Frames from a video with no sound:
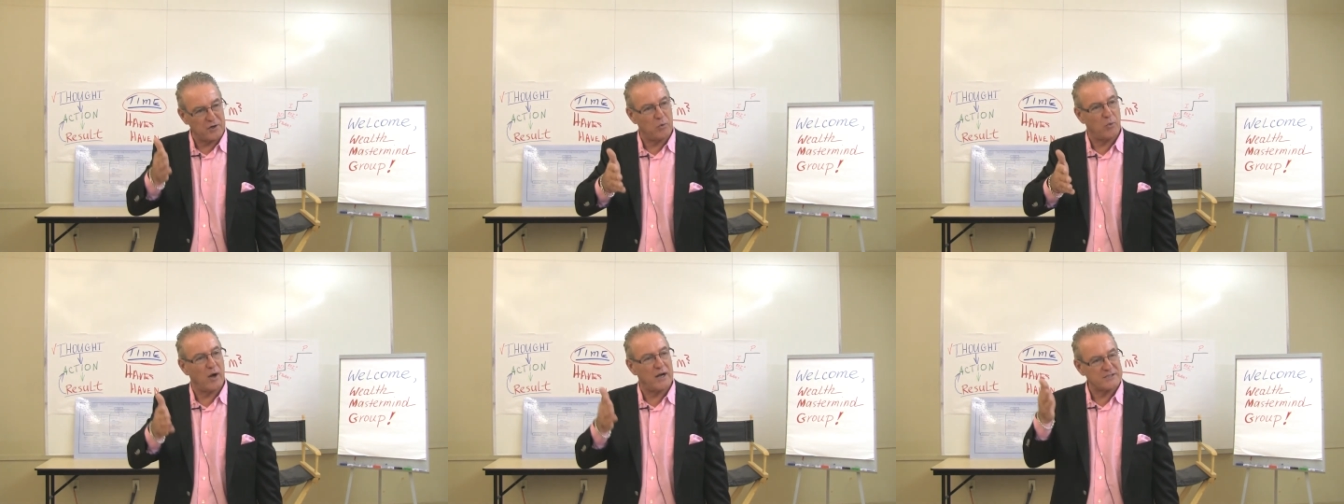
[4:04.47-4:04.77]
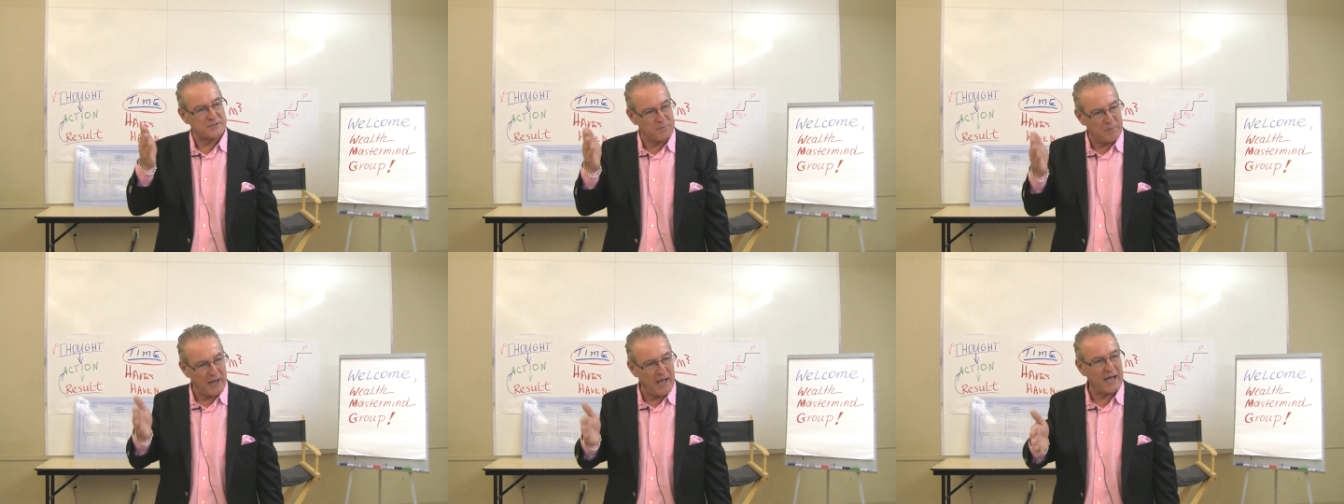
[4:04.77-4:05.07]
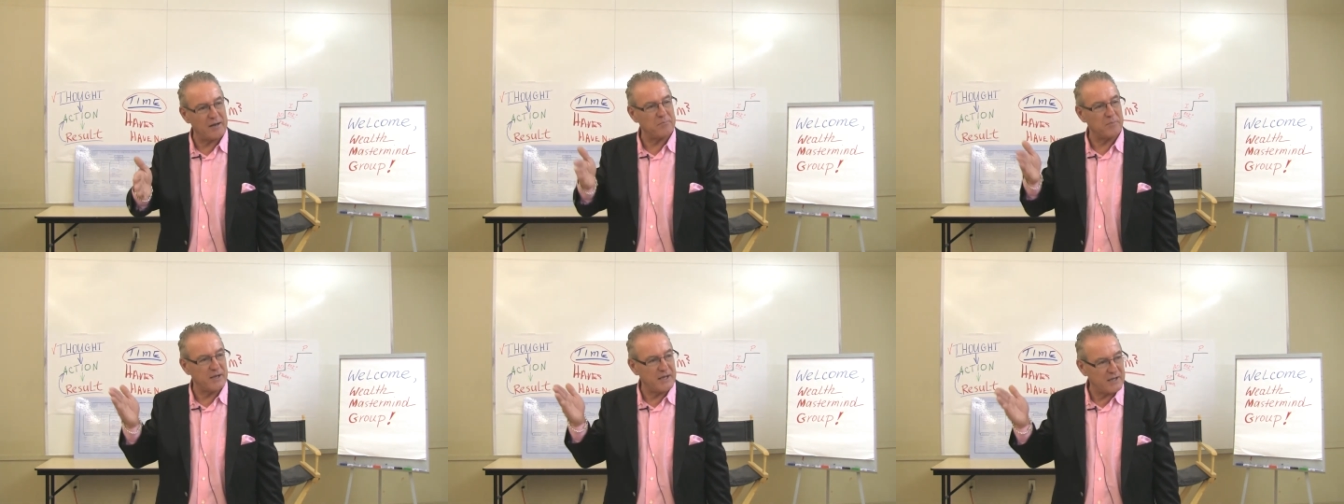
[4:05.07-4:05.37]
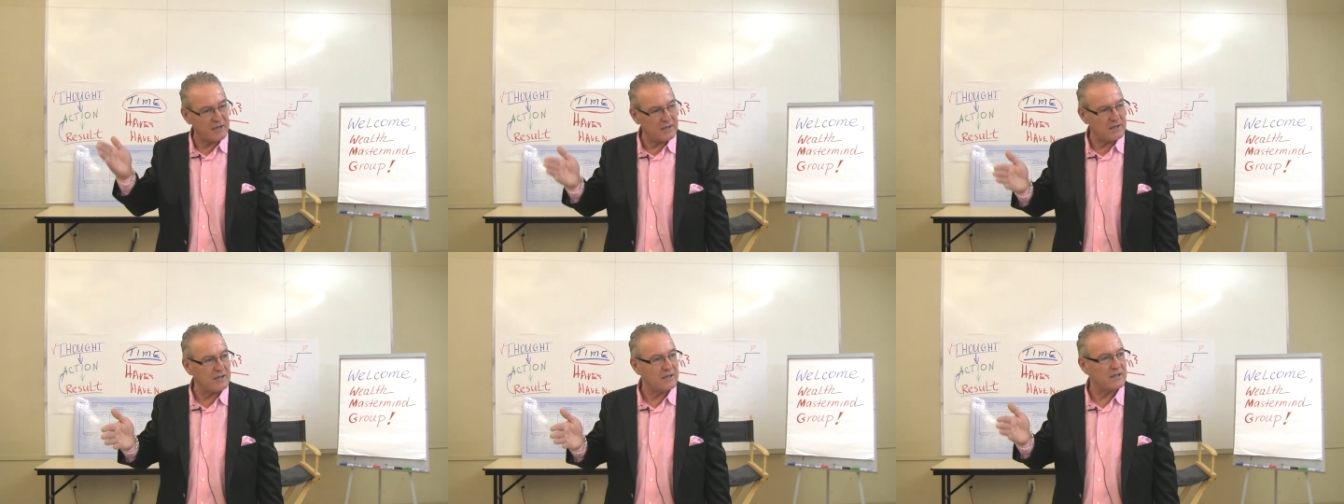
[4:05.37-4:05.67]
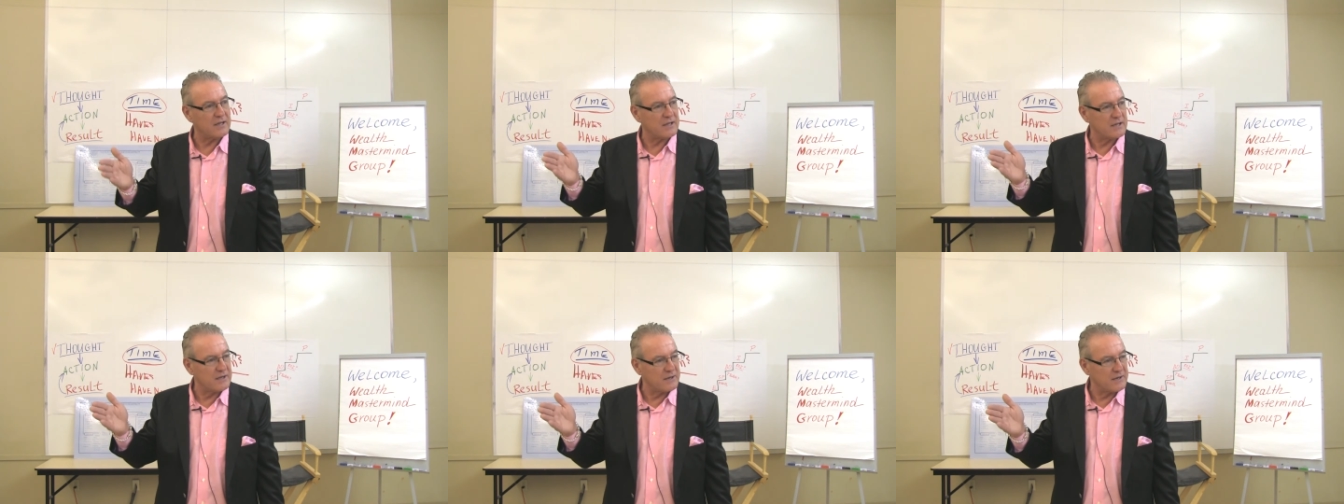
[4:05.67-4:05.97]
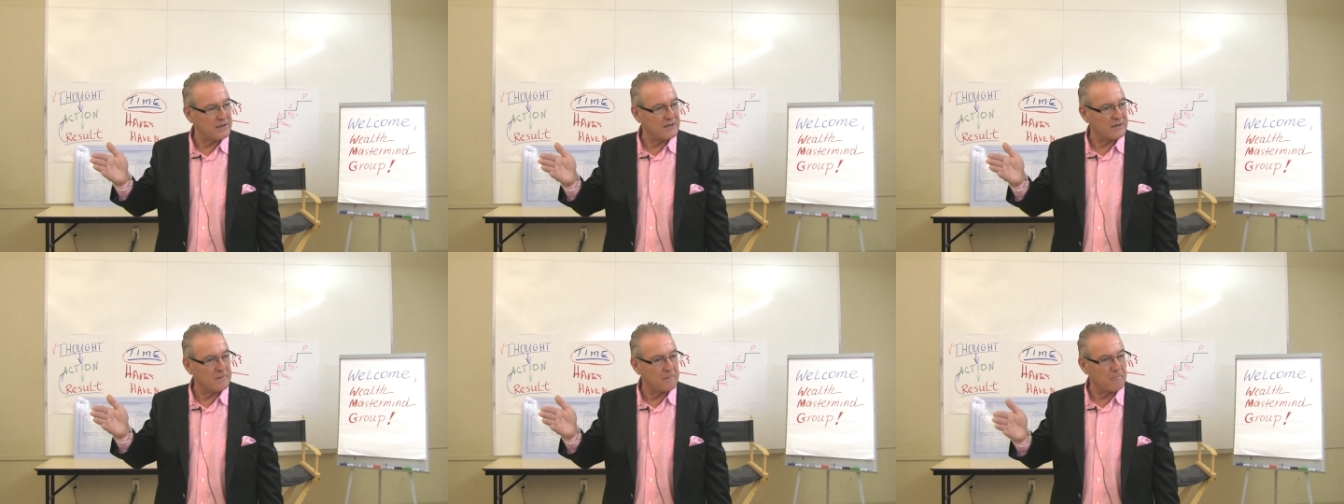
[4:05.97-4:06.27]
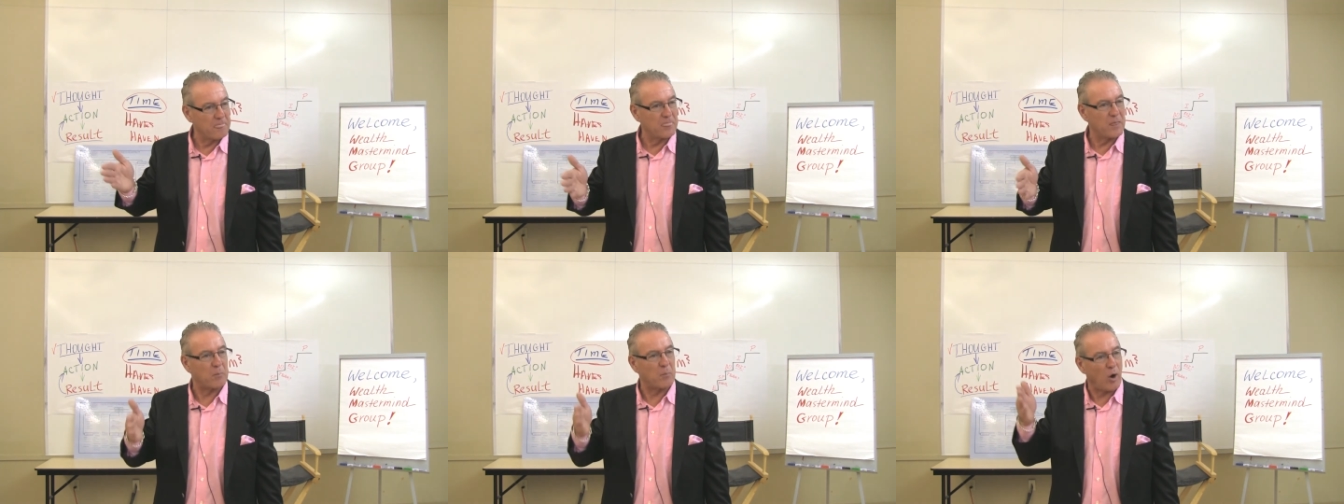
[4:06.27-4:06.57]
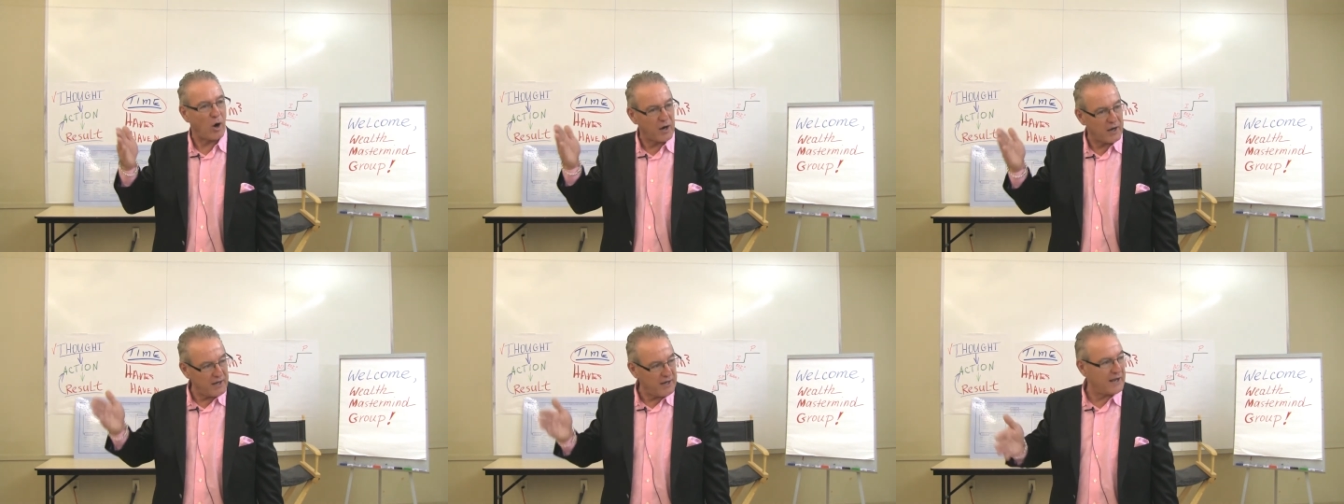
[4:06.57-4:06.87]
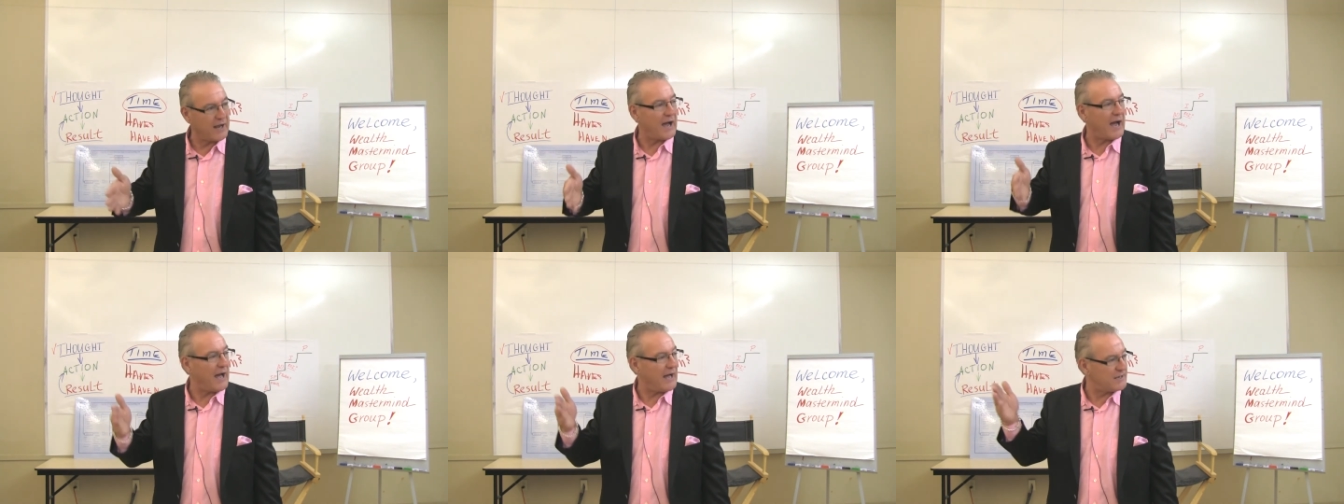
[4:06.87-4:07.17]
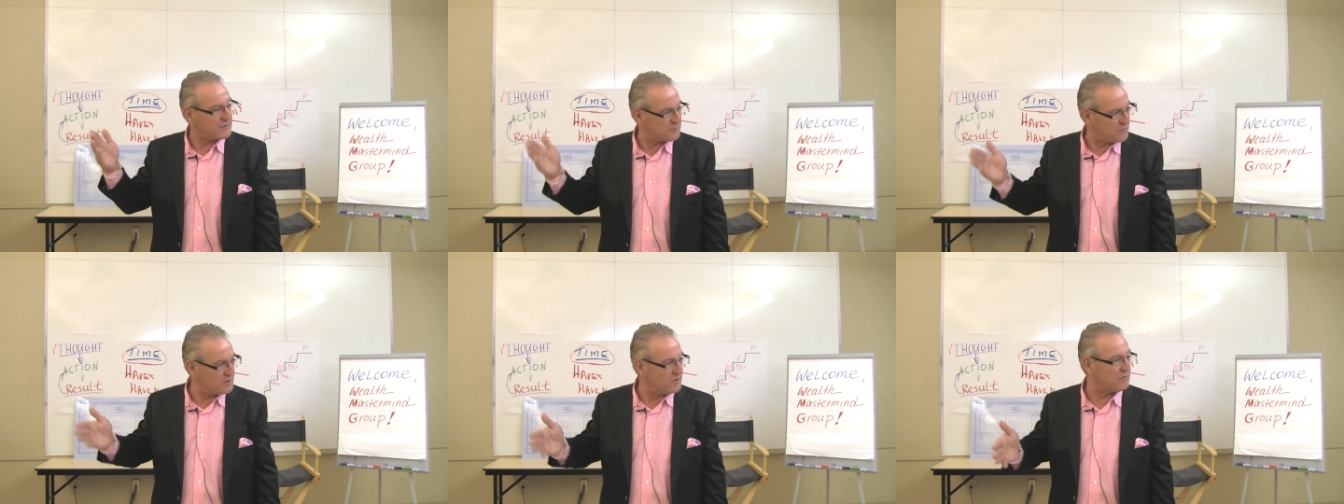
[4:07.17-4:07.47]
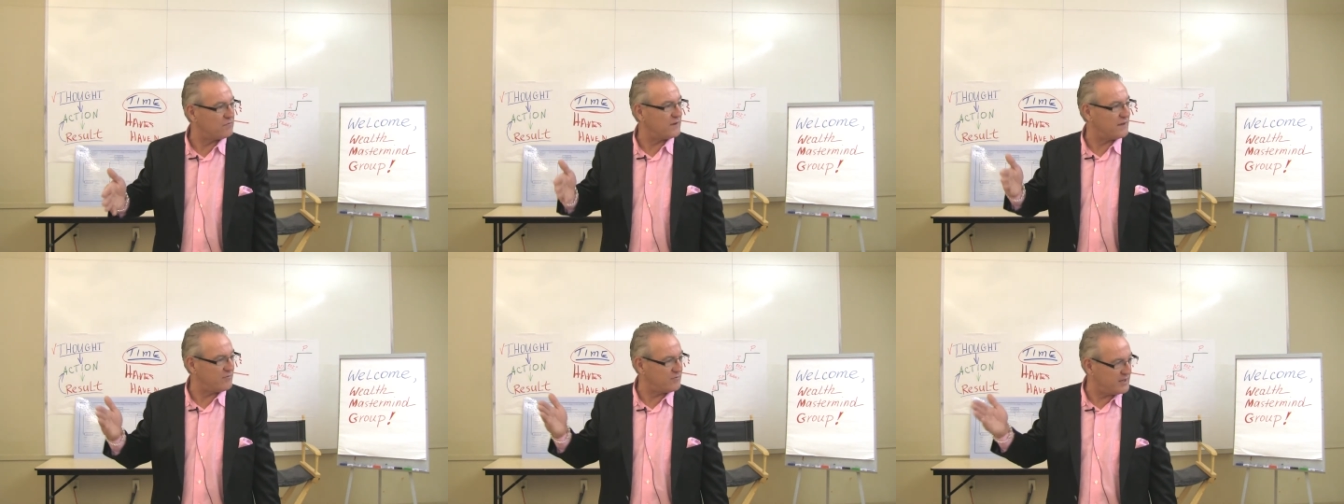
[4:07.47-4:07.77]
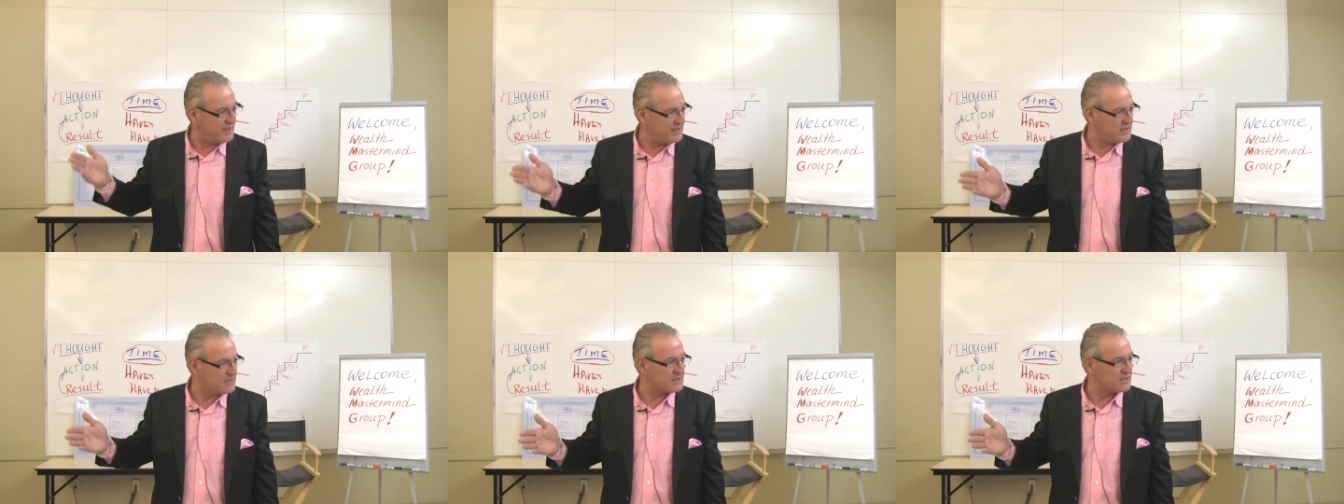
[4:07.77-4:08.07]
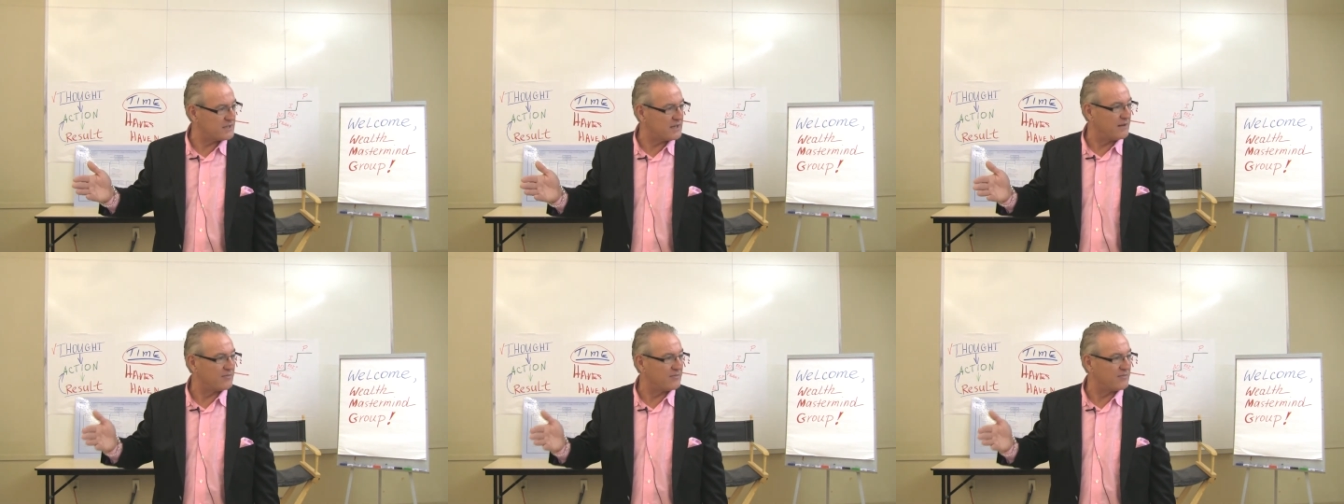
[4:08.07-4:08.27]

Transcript: you watch Mad Men, the marketing guys from the 50s?